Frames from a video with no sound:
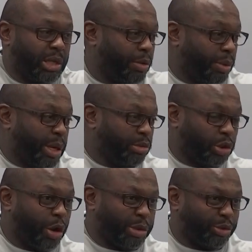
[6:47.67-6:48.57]
Now, he
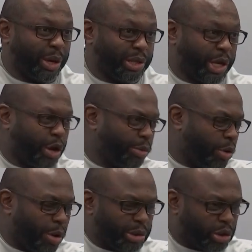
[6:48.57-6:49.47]
was always right there, and we
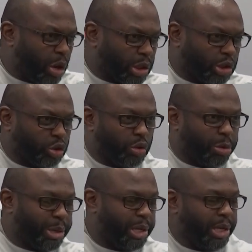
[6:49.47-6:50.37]
were always talking to
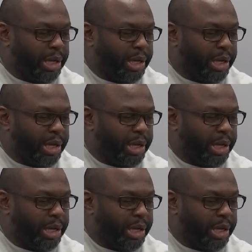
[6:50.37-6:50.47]
him. And